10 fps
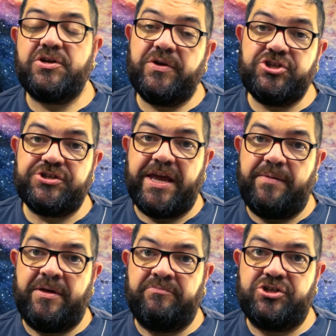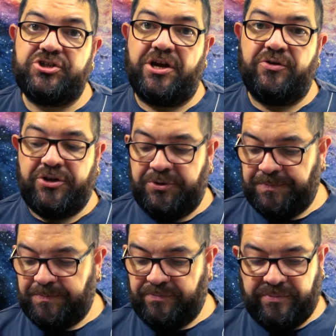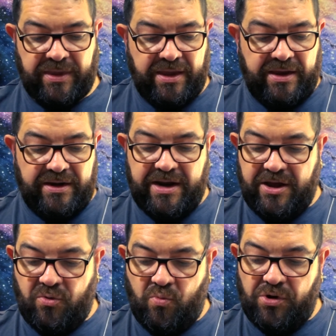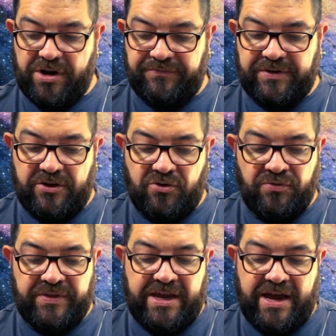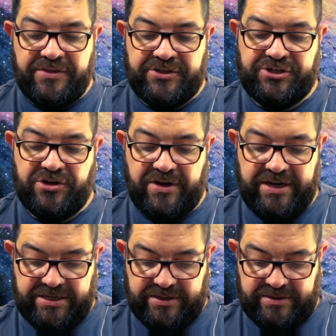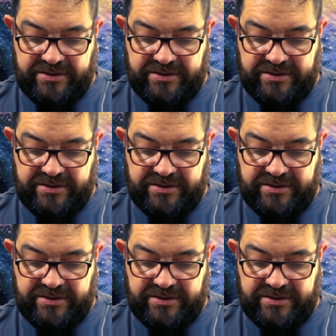So I just kept them to show you. Now, what I've done on the other side,